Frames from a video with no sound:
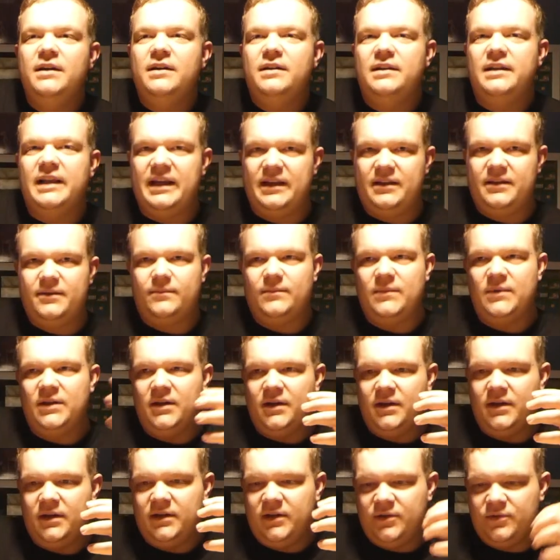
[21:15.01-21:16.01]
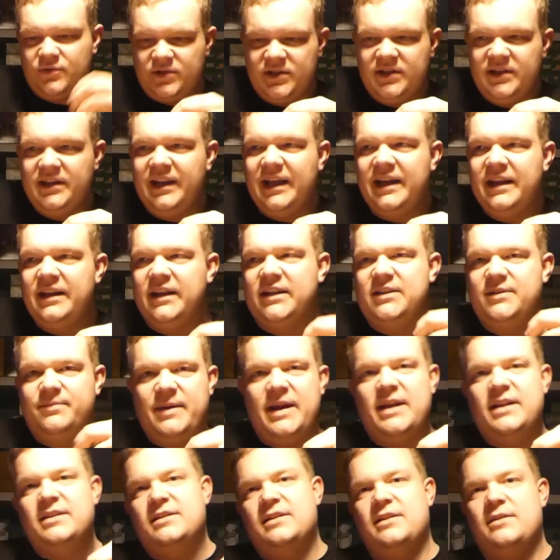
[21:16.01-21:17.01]
Like New Zealand
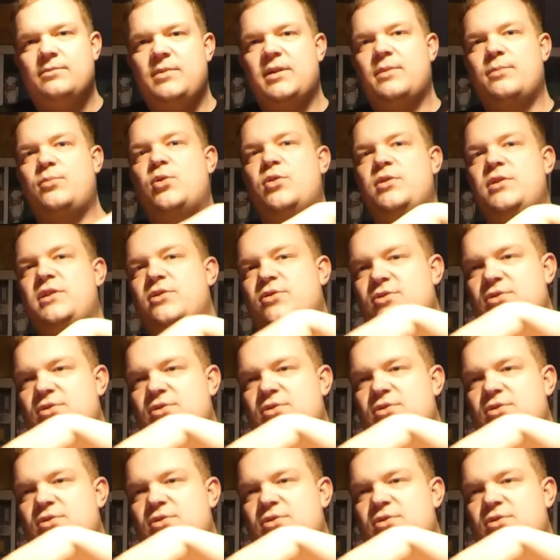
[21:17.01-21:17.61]
expands a little bit upon the